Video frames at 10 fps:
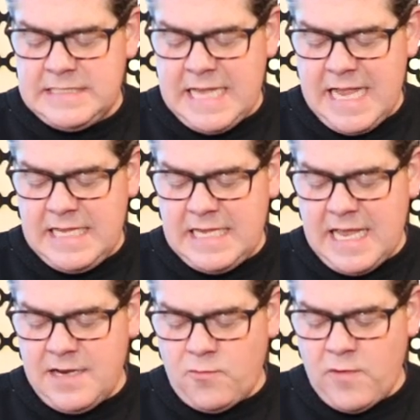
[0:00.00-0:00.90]
dank
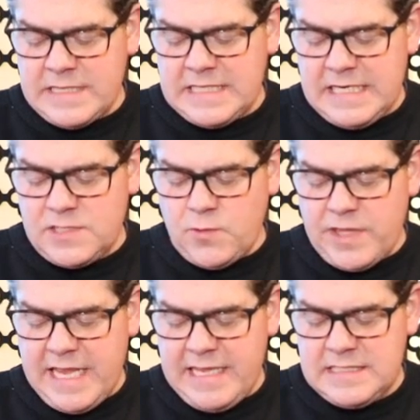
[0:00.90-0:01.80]
and resinous
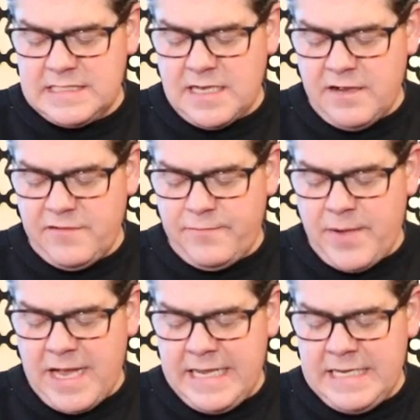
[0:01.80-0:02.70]
with hints of
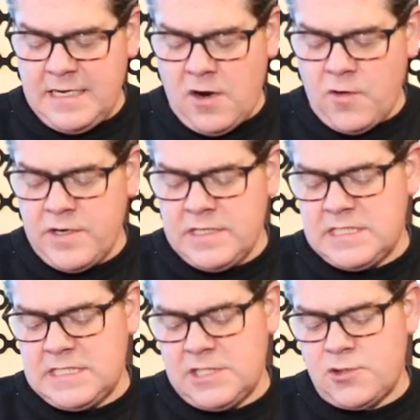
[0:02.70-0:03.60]
pine and orange
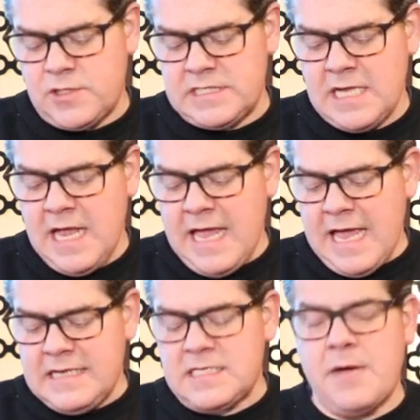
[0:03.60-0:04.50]
citrus.
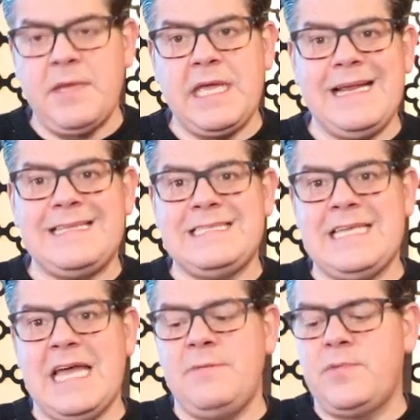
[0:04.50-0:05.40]
And it's coming in at
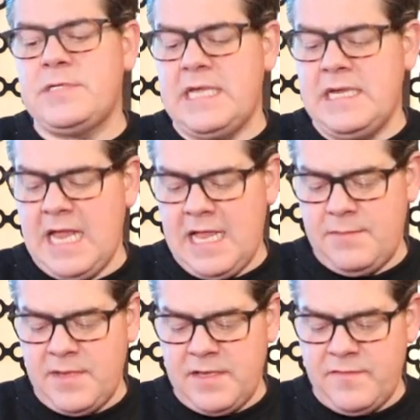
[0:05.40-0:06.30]
10%
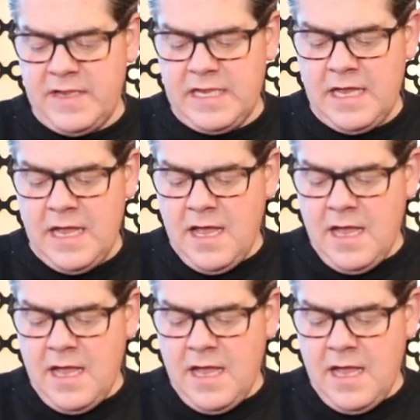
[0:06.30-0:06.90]
ABV.